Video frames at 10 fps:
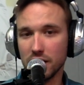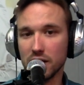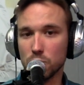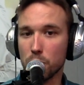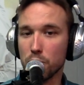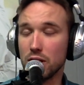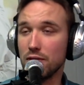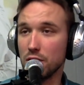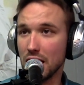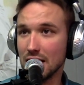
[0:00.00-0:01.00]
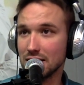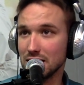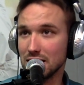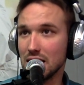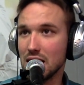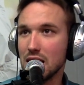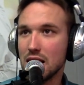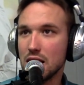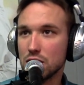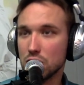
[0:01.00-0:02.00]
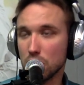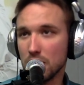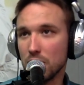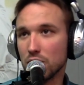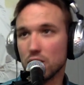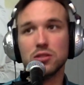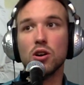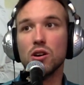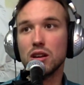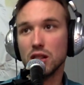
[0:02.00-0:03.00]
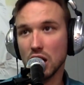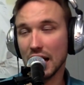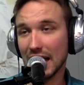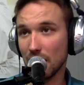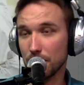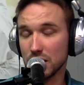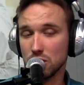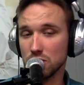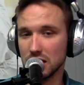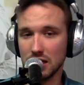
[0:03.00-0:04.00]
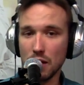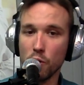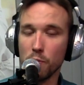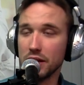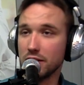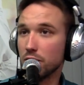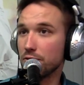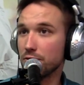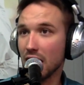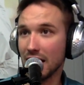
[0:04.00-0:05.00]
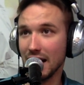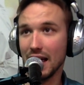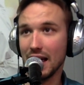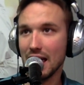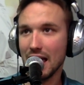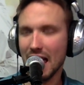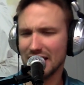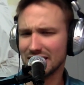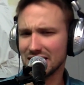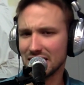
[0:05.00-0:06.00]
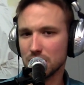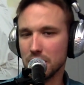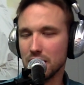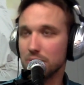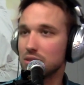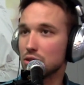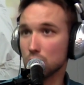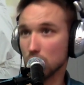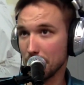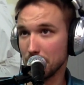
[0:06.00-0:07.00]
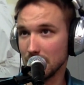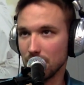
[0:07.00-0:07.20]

because we'll preview the SEC tournament with Arkansas locking up the 2 seed. They won't play till Friday at 6 p.m. Central, I believe.